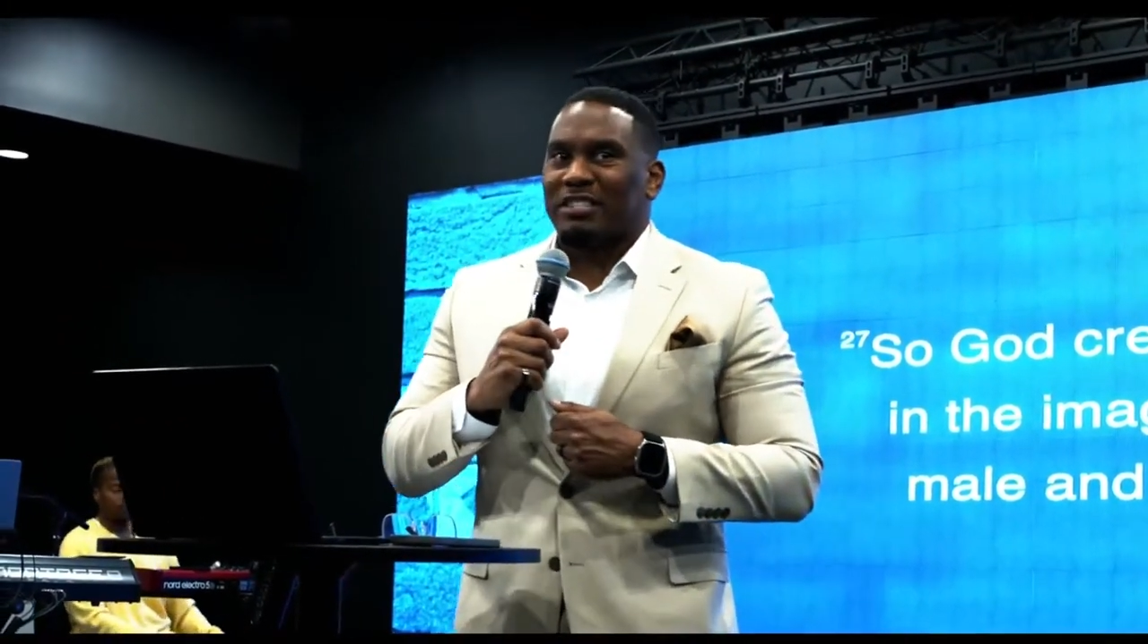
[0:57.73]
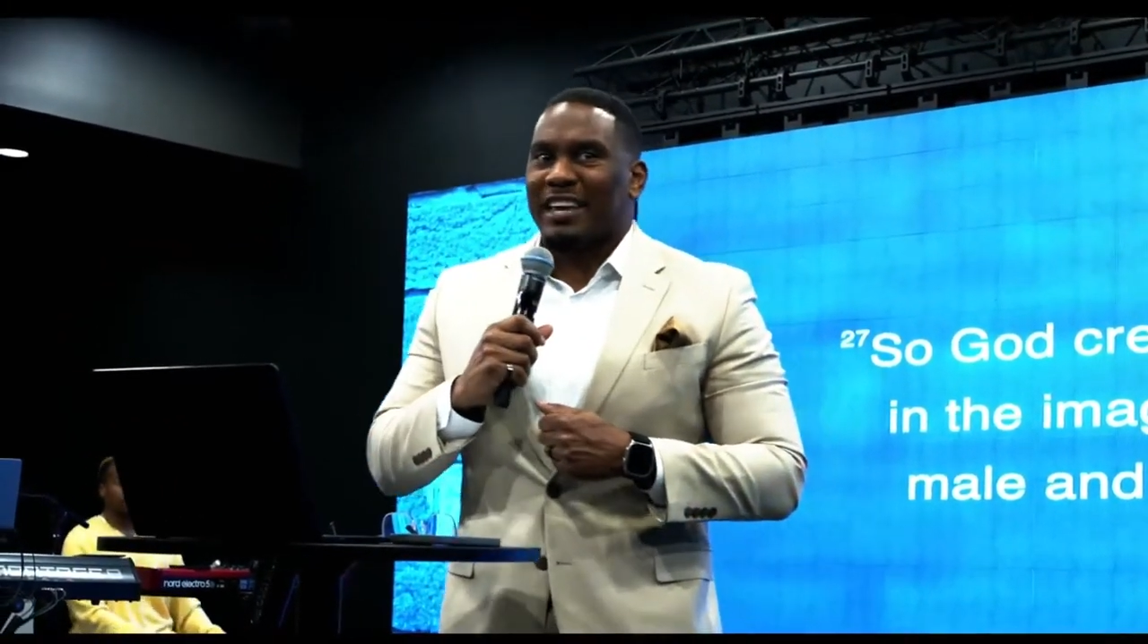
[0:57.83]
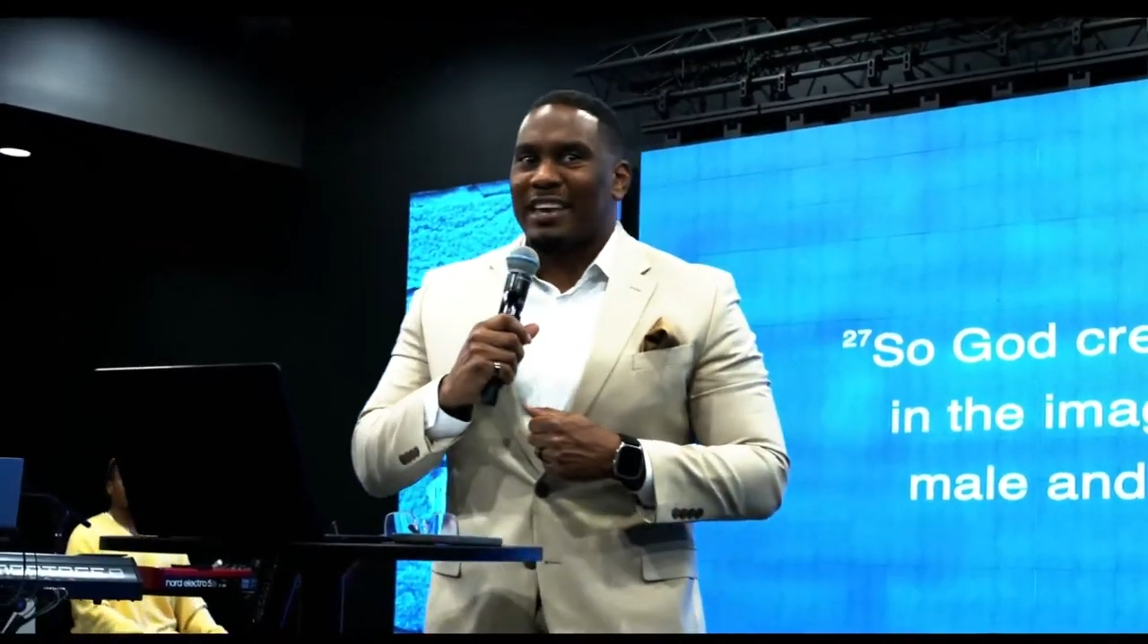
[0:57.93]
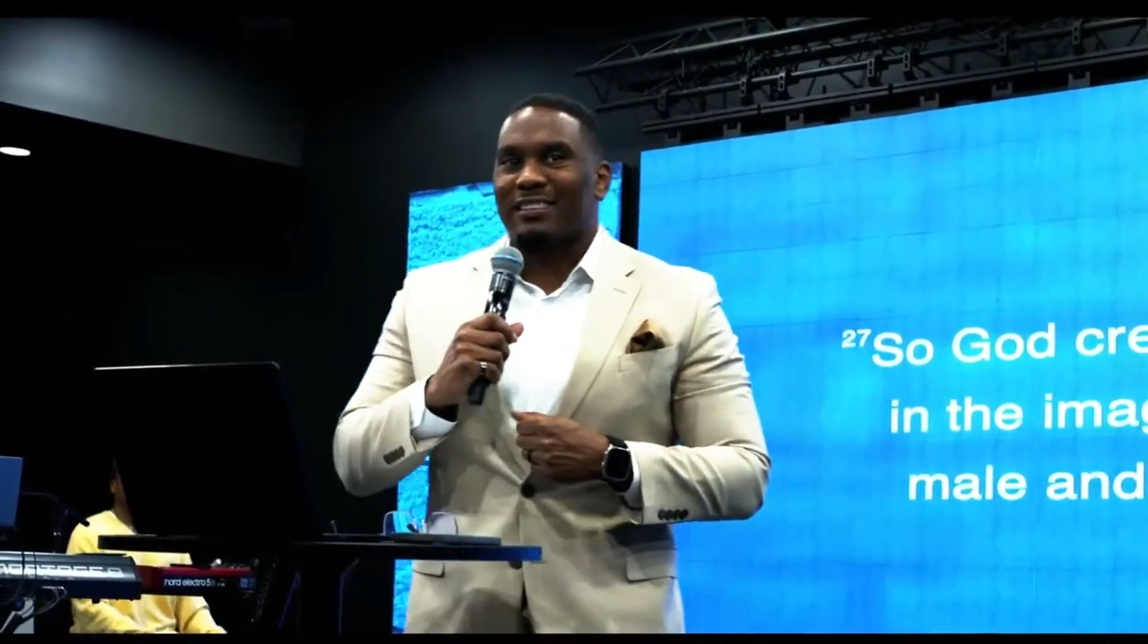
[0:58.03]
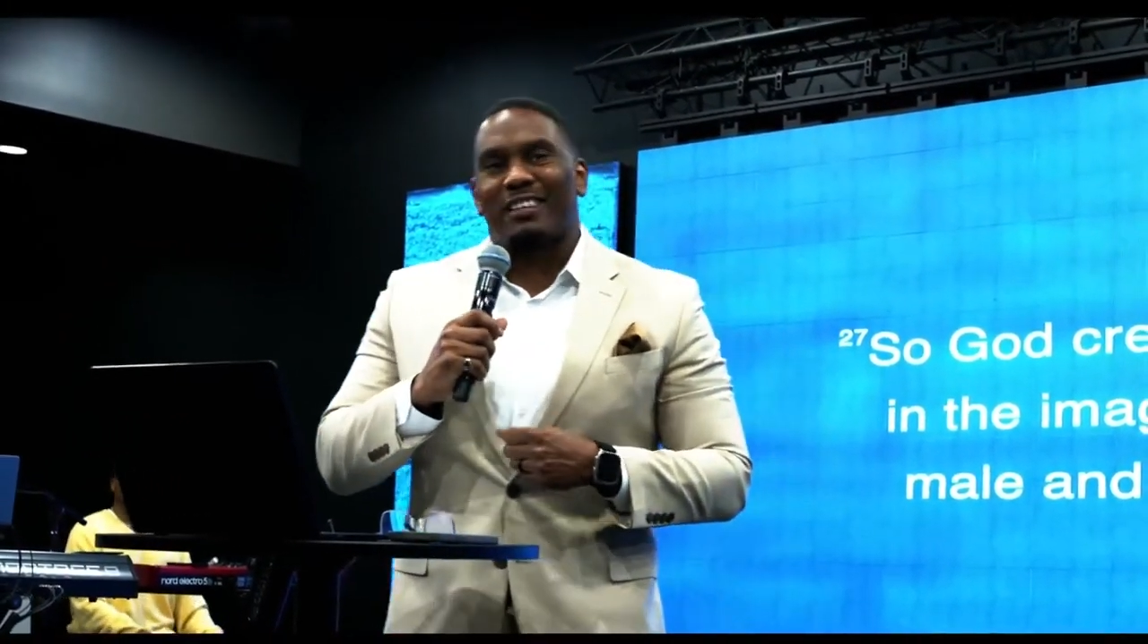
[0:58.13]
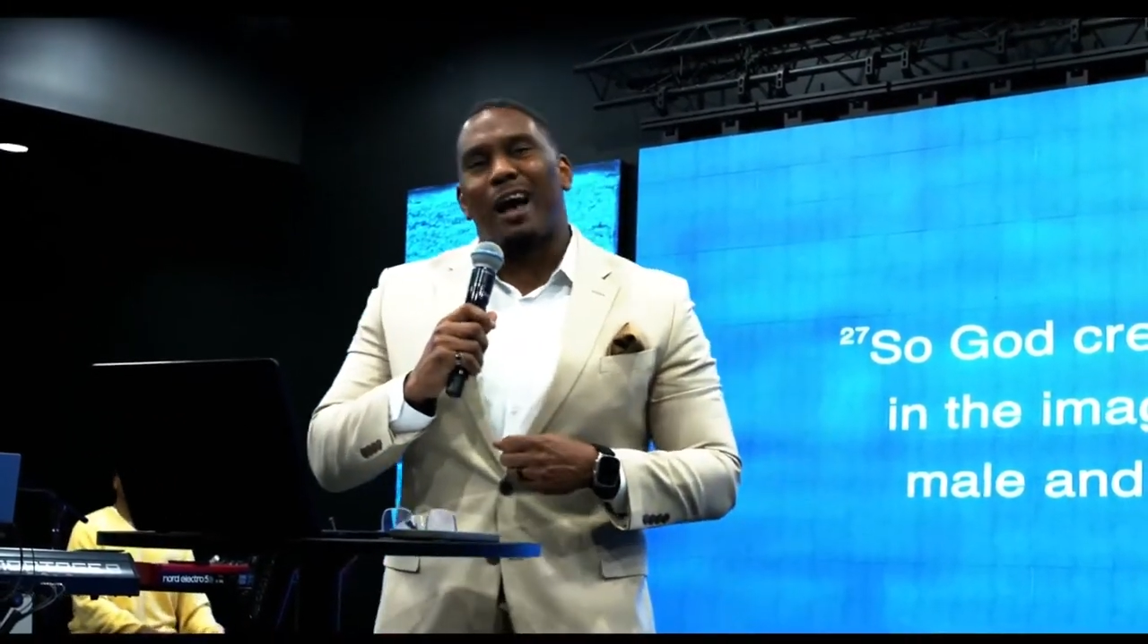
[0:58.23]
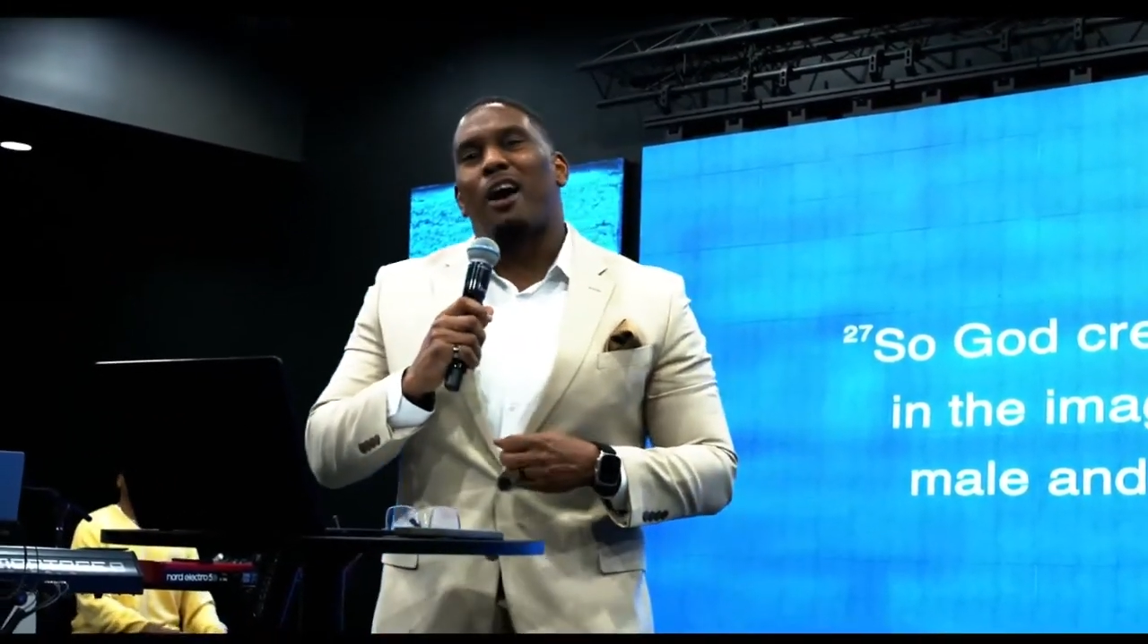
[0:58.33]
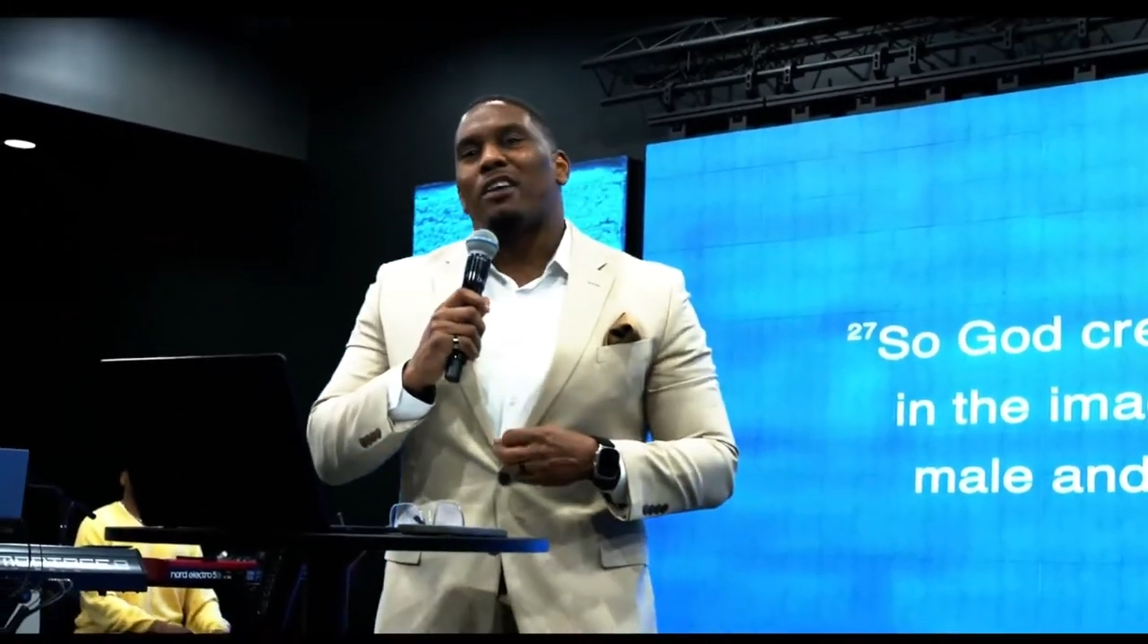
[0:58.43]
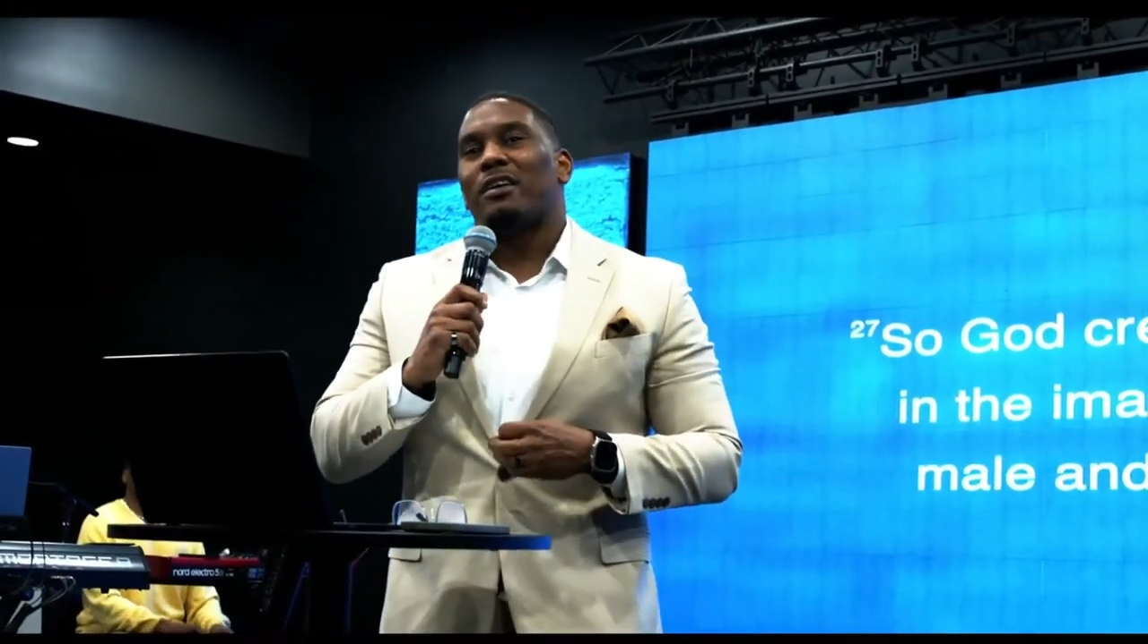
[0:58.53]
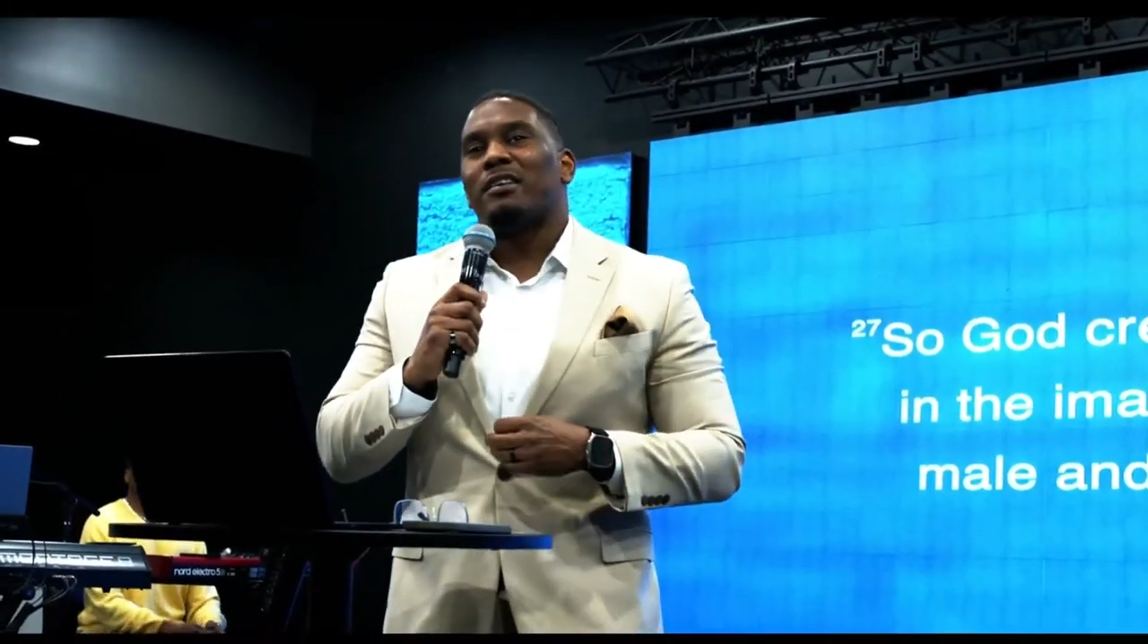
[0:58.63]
tense. Y'all,